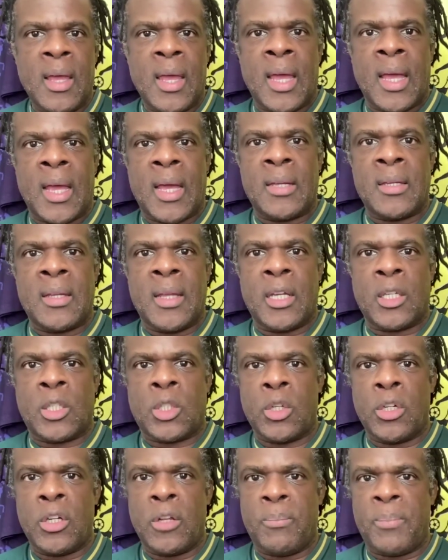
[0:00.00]
and it
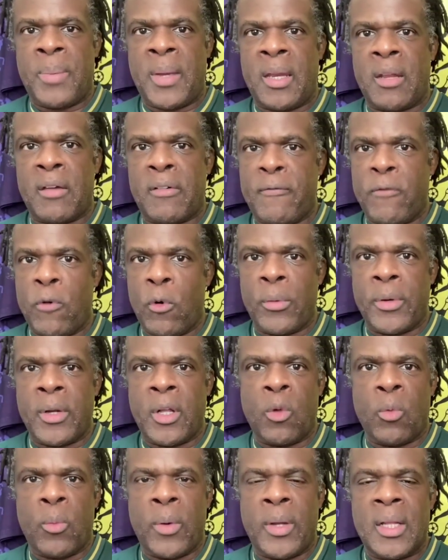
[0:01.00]
should have been a four
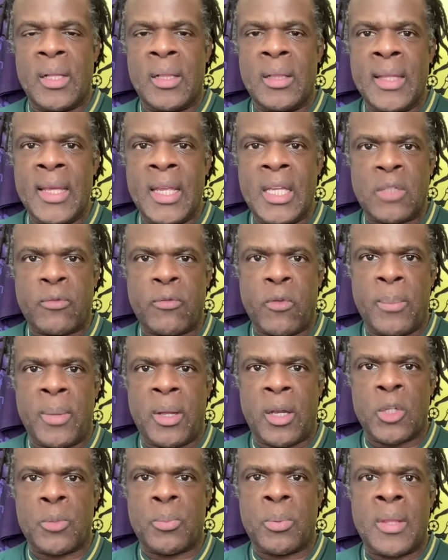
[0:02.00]
nil win at least for
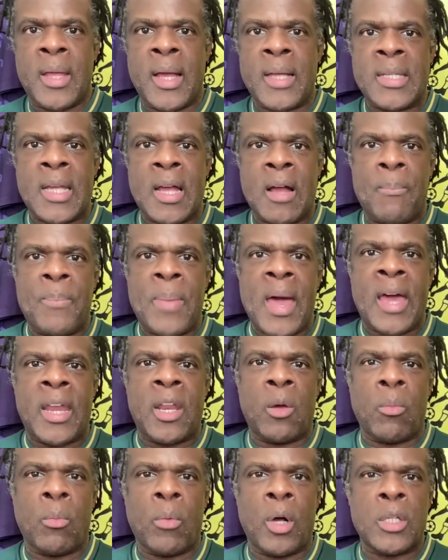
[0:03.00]
Middlesbrough. That's how bad
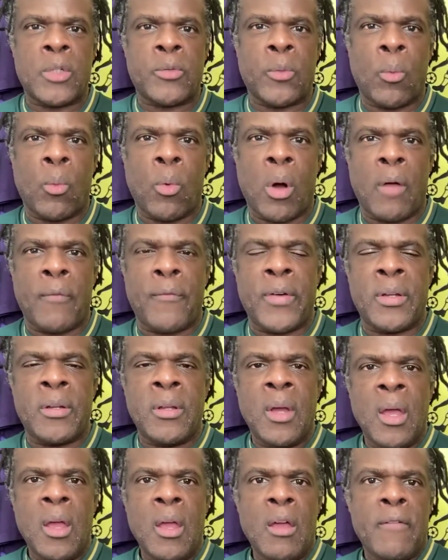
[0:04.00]
it was for Watford.
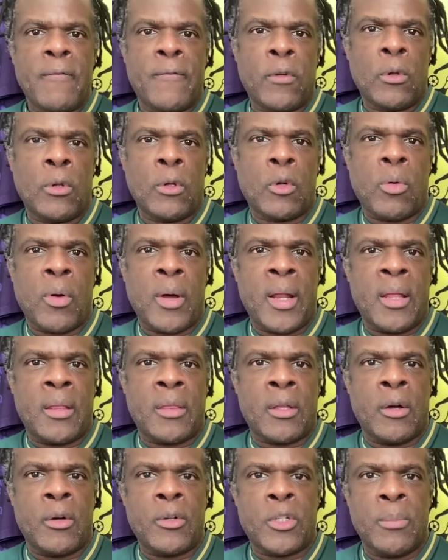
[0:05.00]
Full credit,
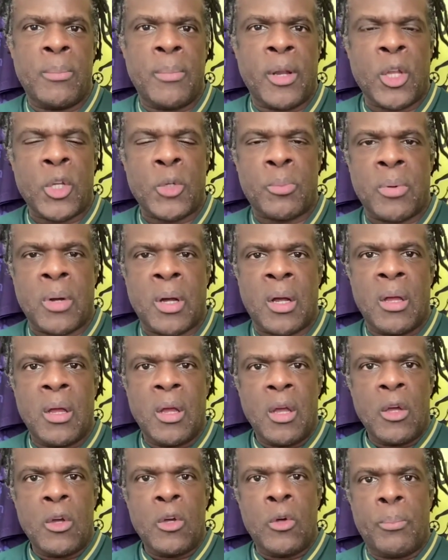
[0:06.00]
though, to Middlesbrough,
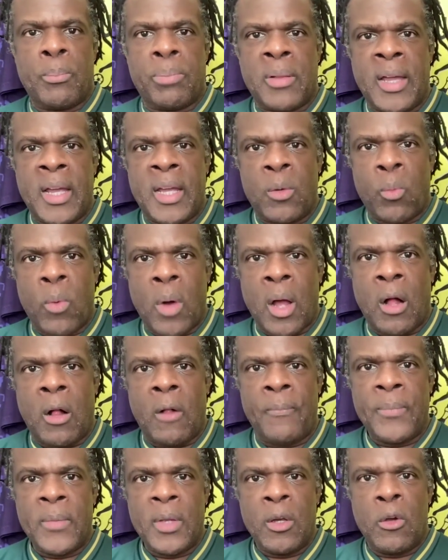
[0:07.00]
who played
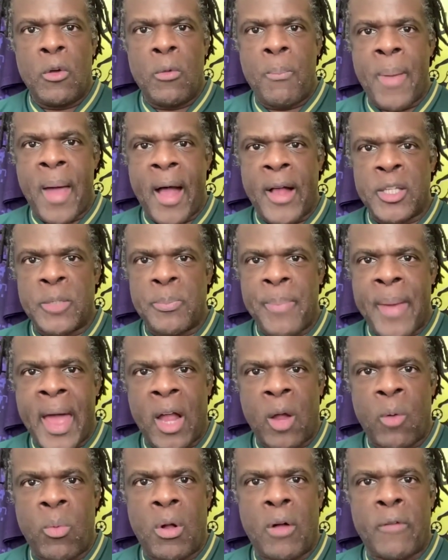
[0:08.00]
well, who bounced
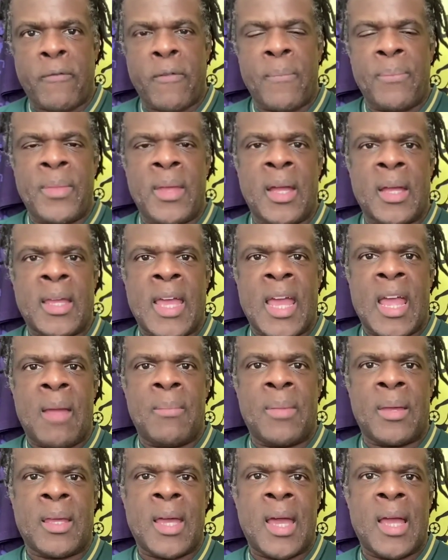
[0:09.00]
back well from their
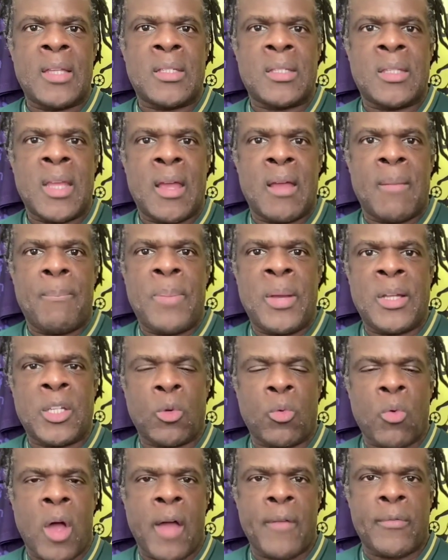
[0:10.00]
game against their
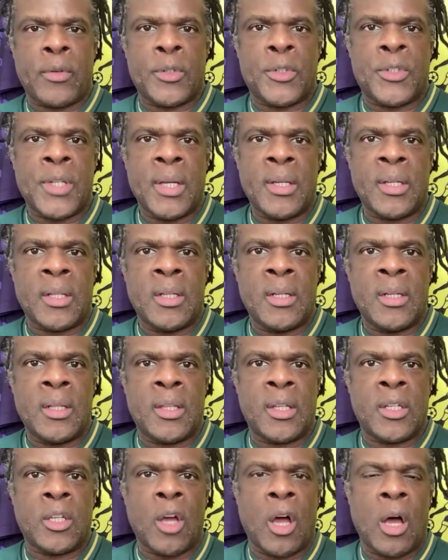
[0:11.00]
bitter rival Sunderland in
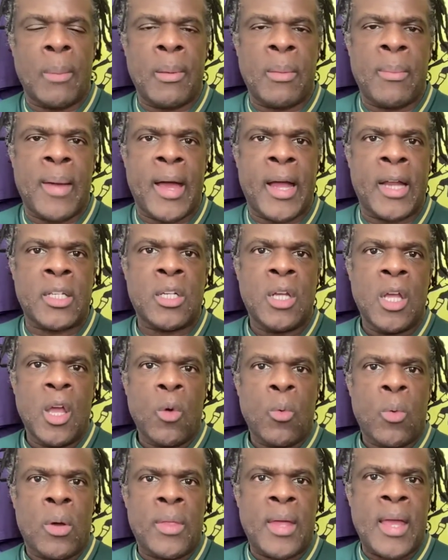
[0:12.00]
the derby match,
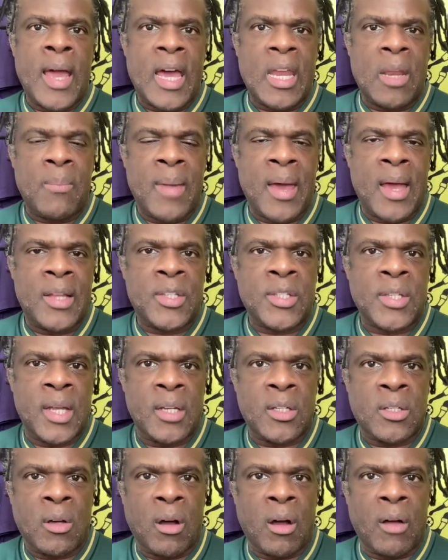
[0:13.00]
where they had a man
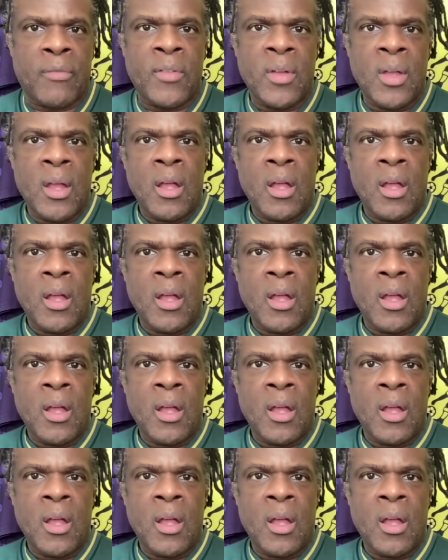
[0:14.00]
sent off.